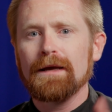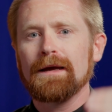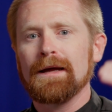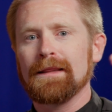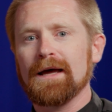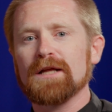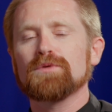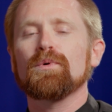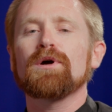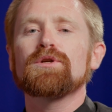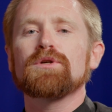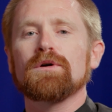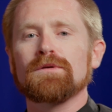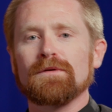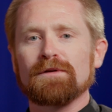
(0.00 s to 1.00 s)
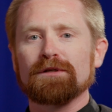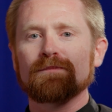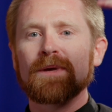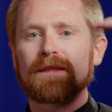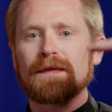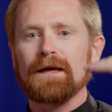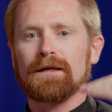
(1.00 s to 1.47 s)
And that's why Joseph
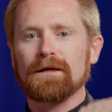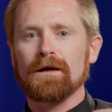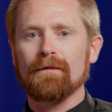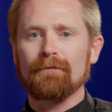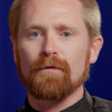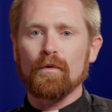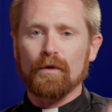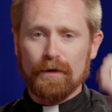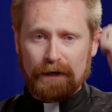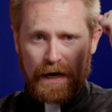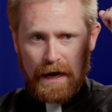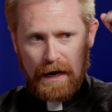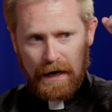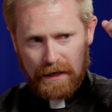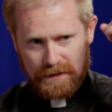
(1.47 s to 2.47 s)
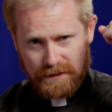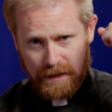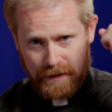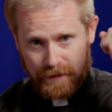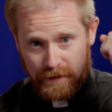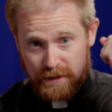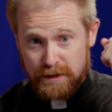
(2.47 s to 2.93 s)
Smith had to come forward and
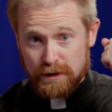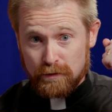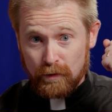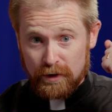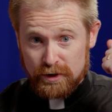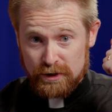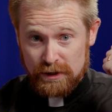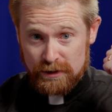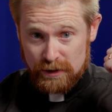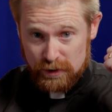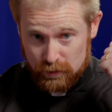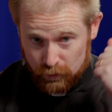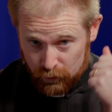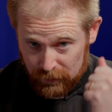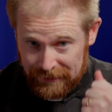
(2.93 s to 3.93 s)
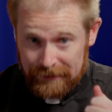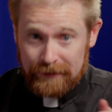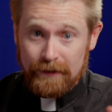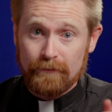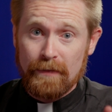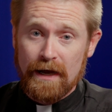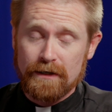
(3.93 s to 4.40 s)
say, this is what Jesus
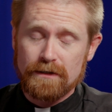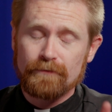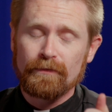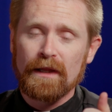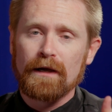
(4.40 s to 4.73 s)
really meant.